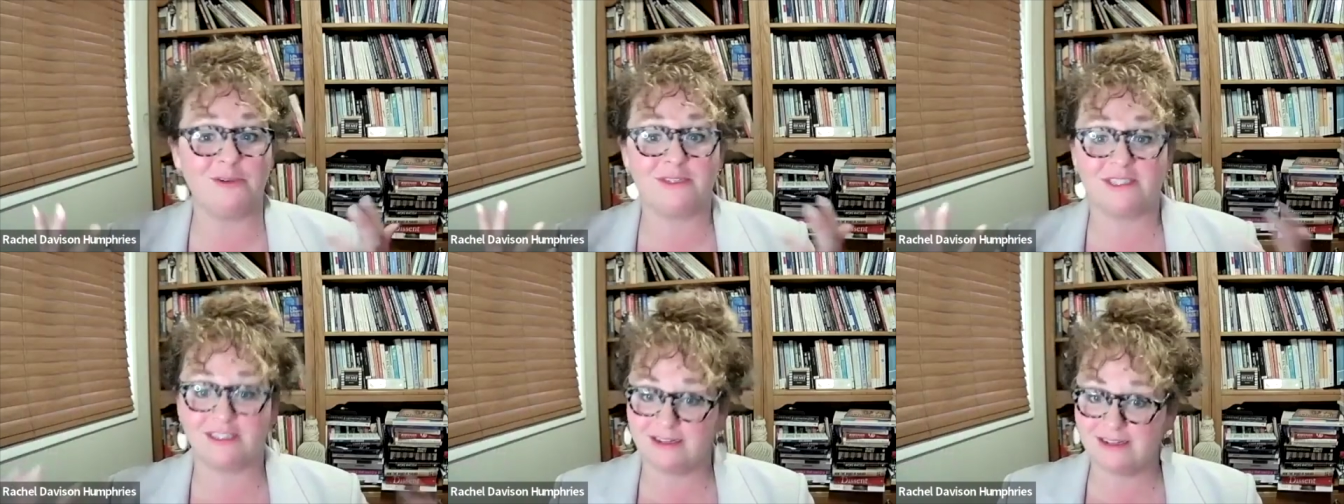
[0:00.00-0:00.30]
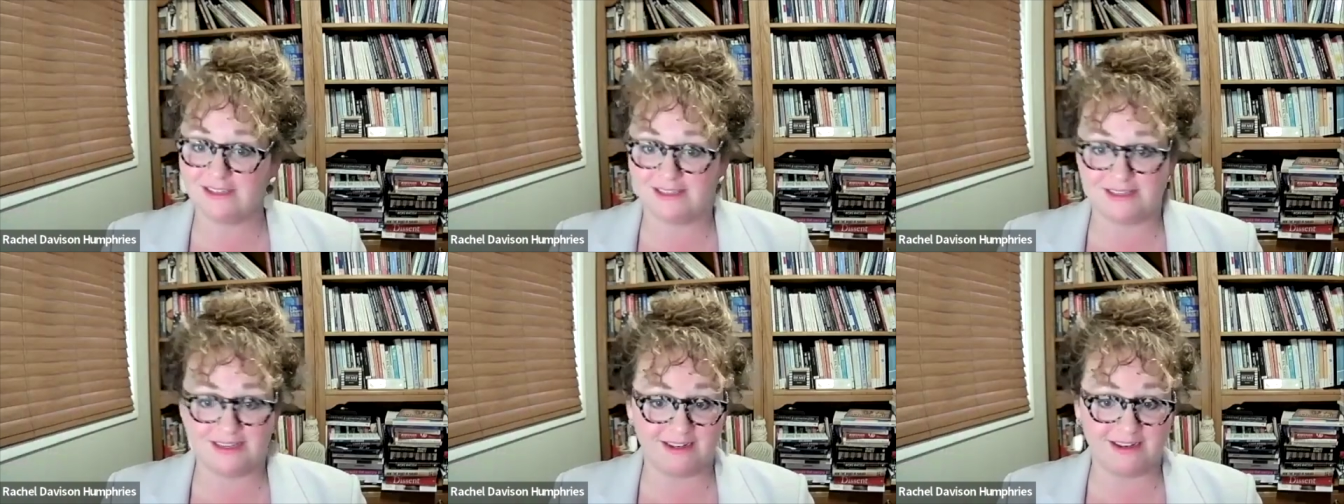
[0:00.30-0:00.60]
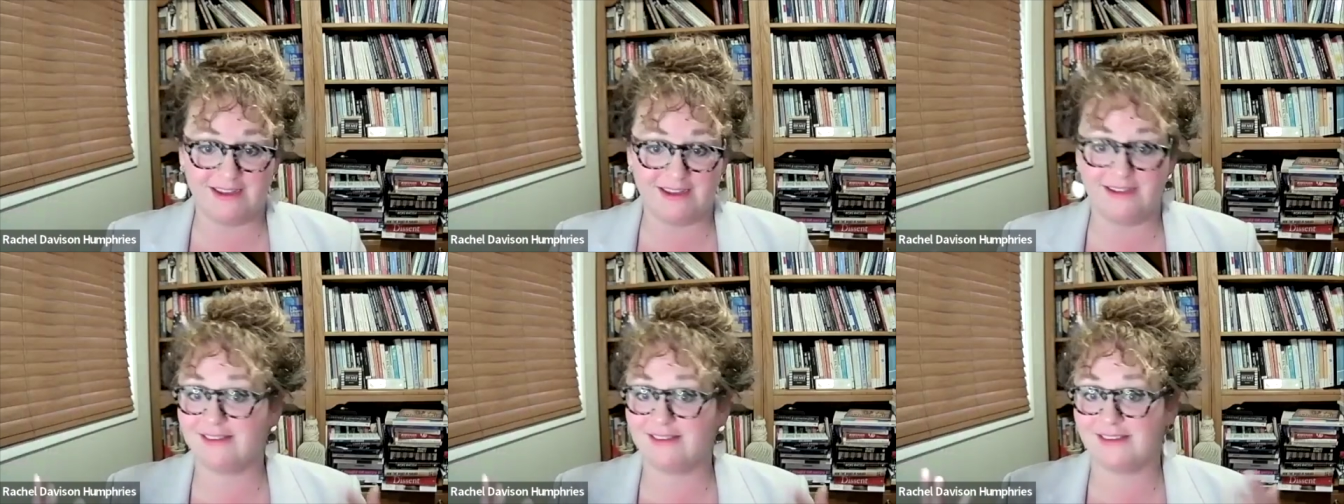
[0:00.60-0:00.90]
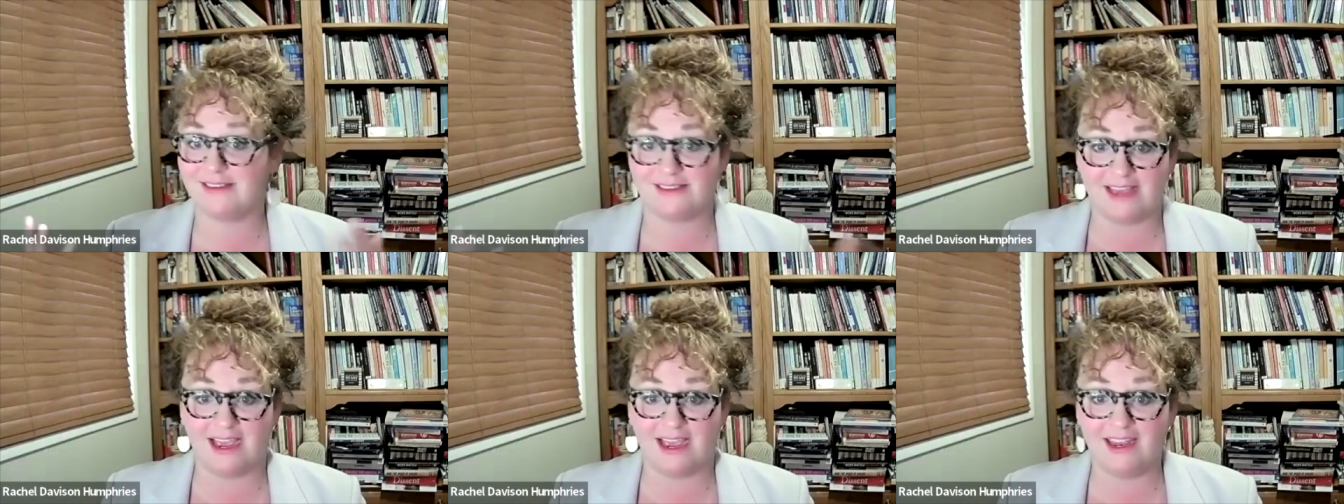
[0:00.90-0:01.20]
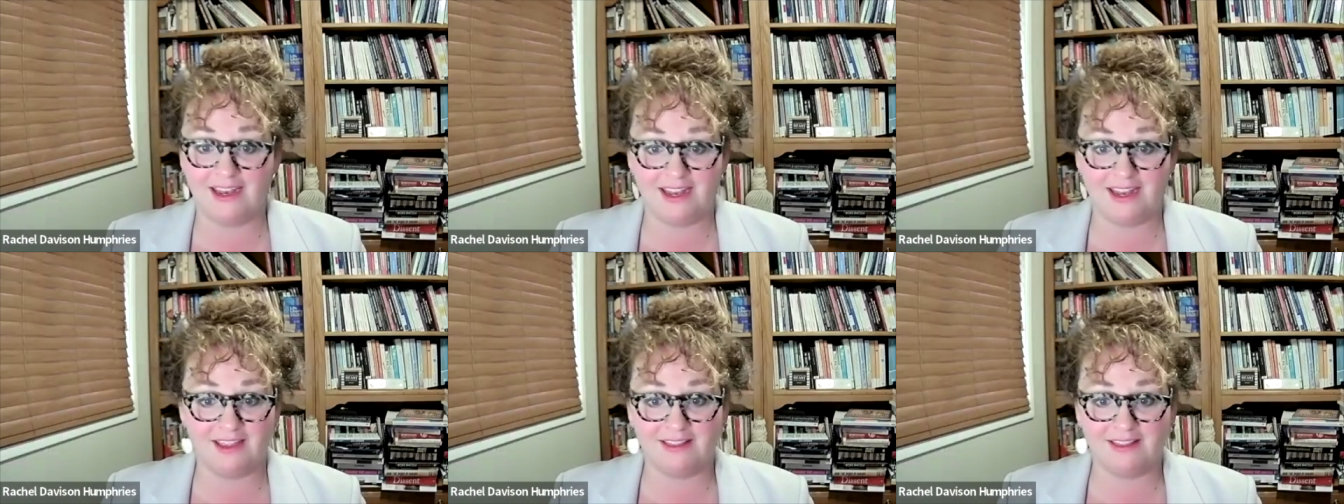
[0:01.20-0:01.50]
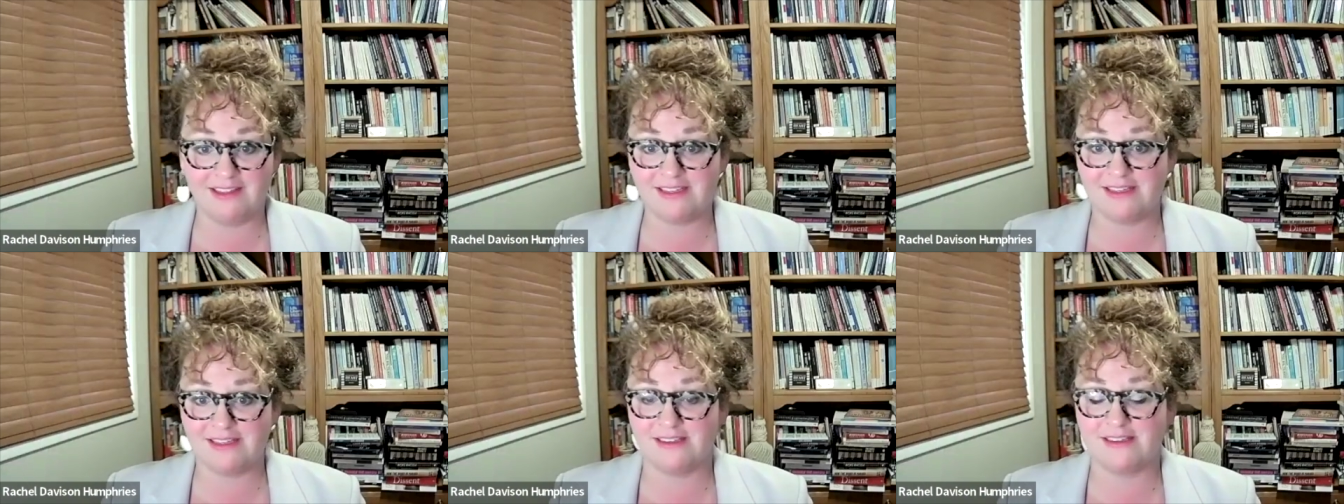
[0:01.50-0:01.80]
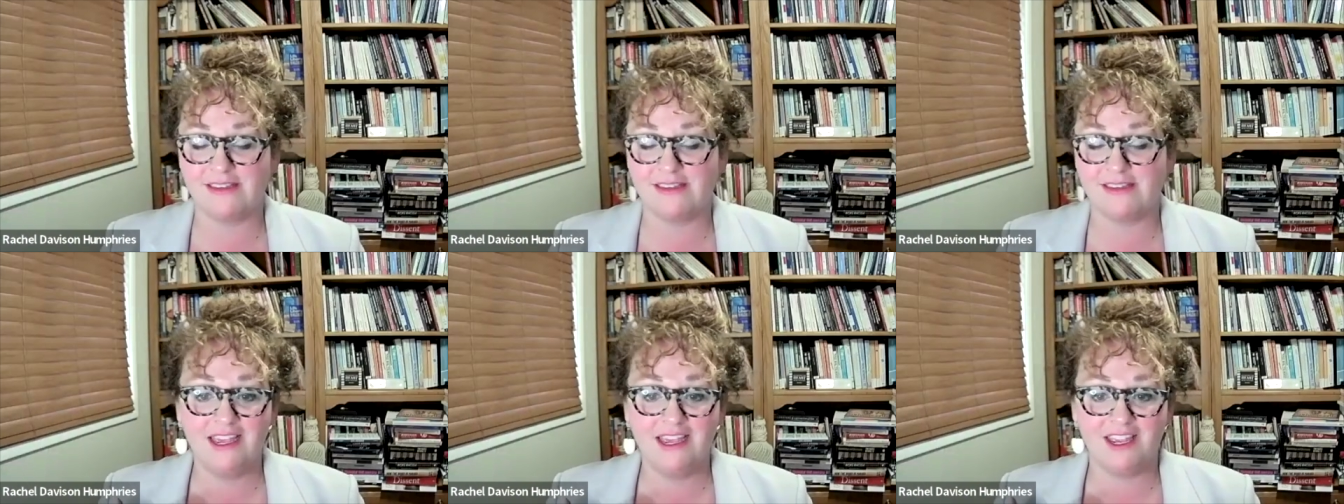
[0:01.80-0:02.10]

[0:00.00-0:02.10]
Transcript: citizen in society, and this is